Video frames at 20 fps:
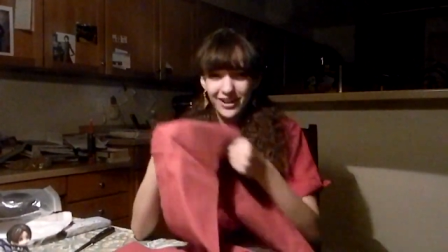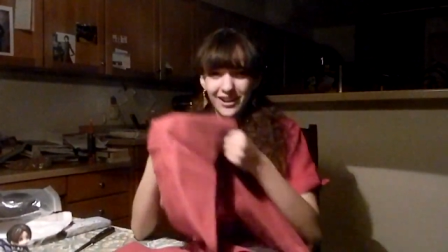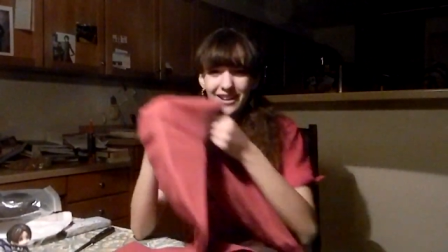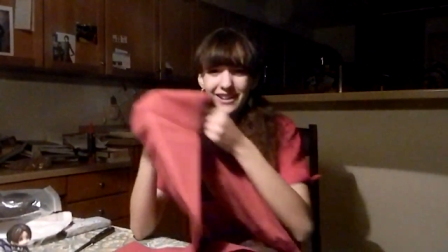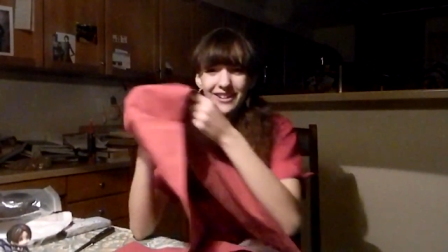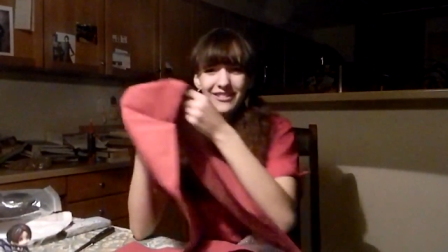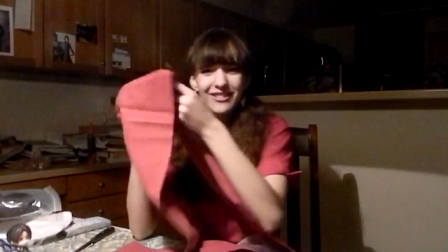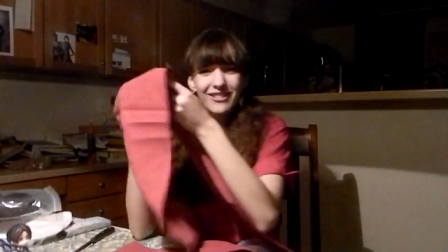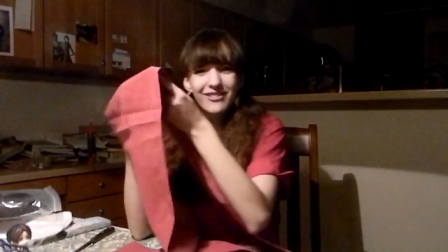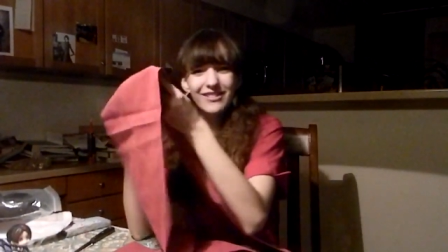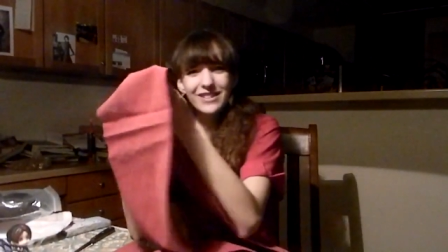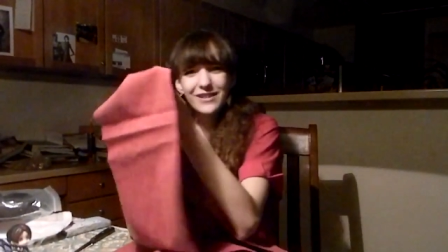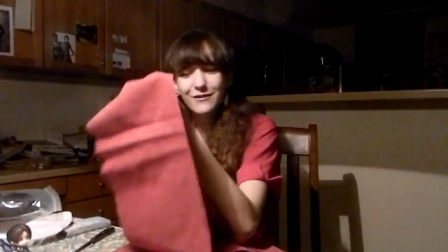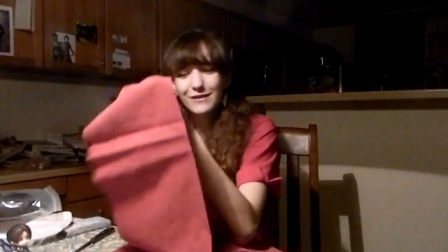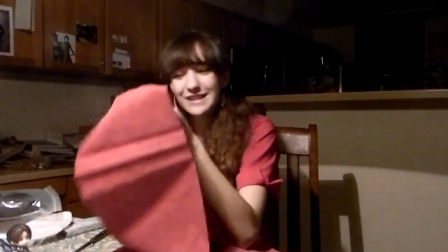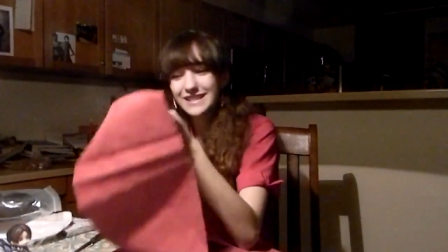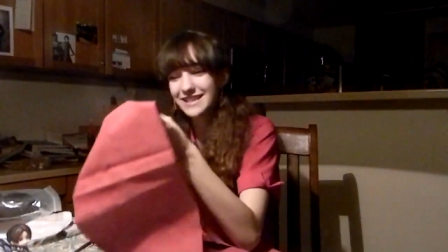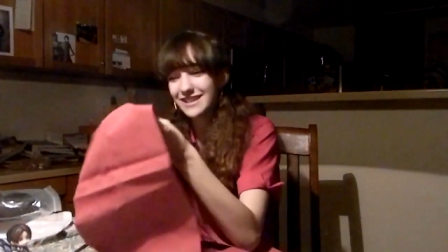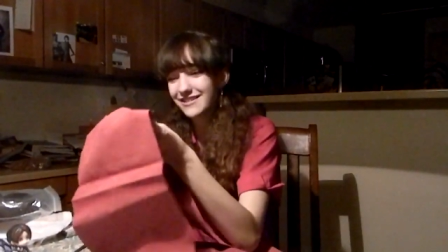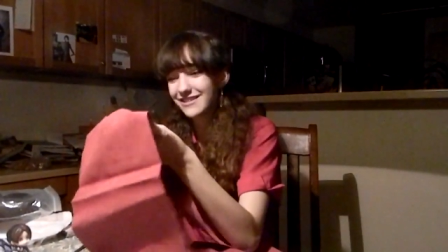I don't know what the
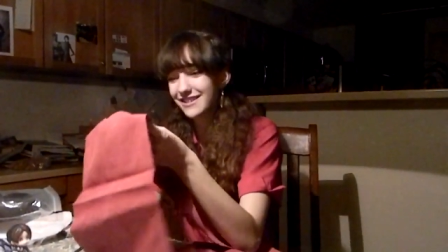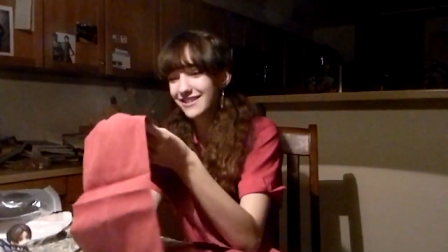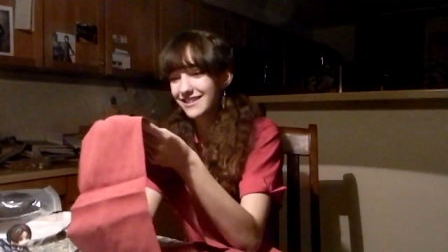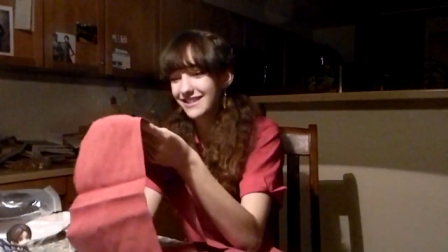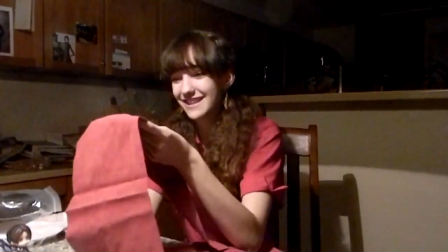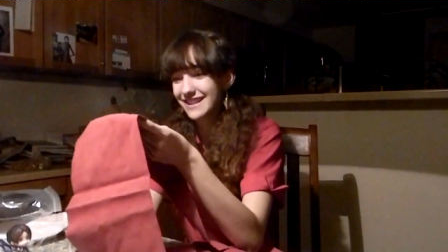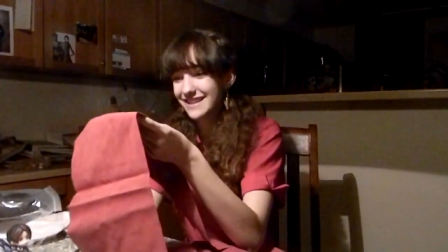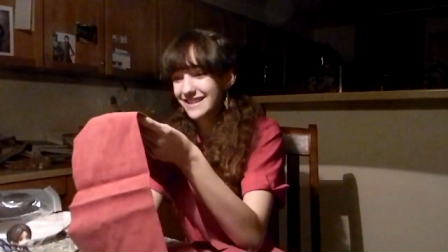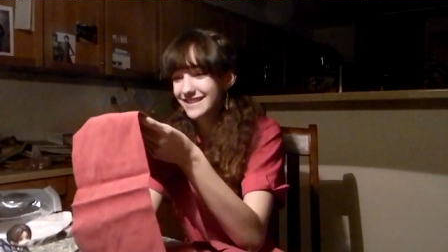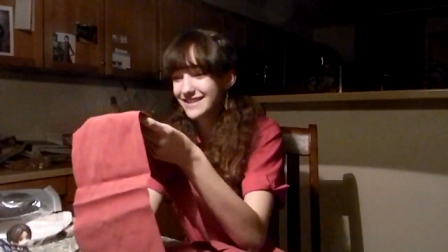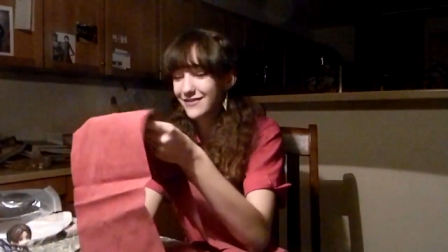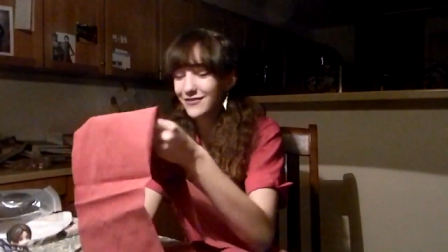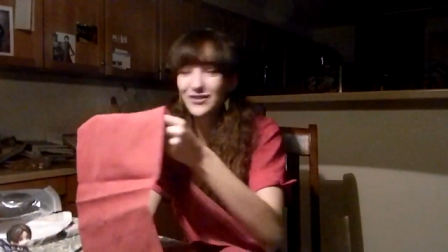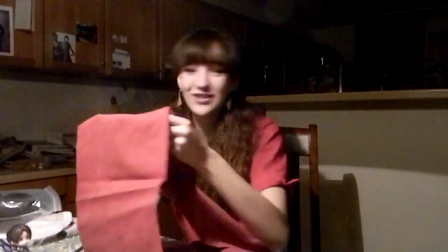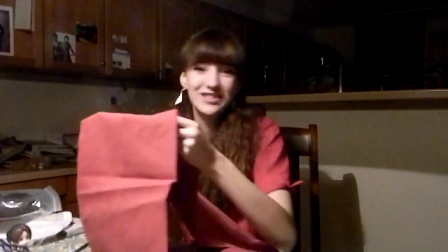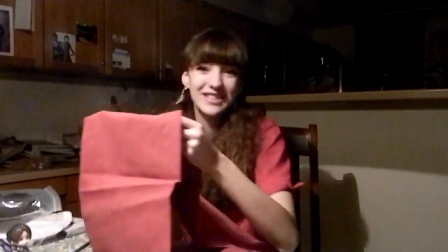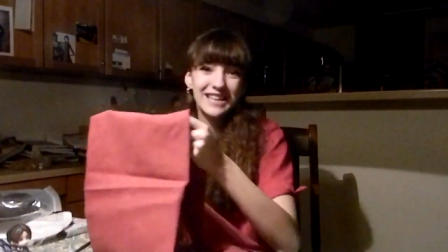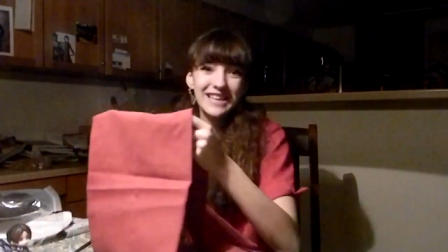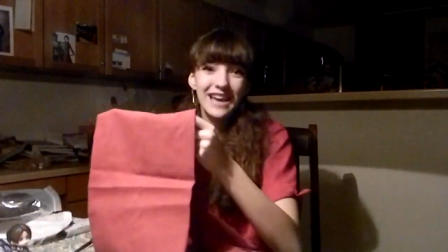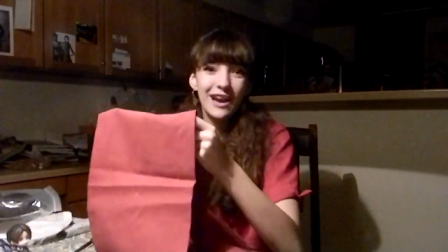material is. It
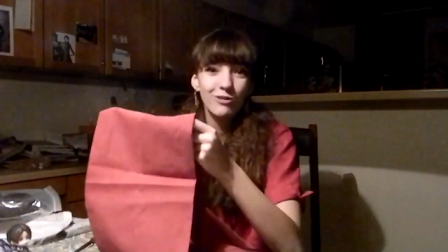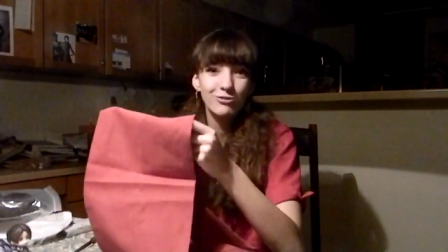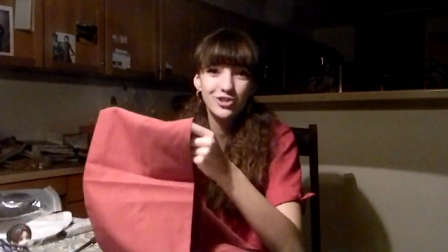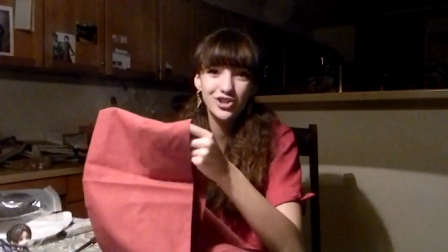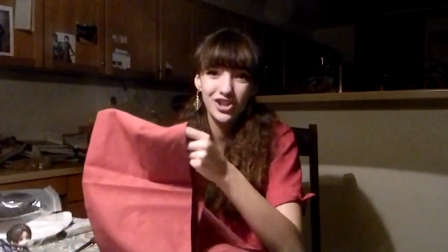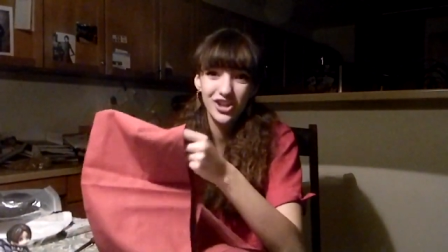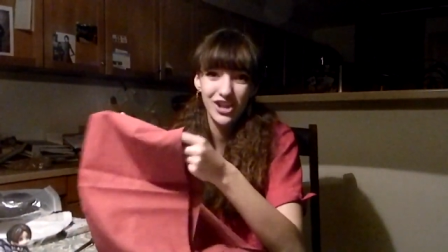feels like couch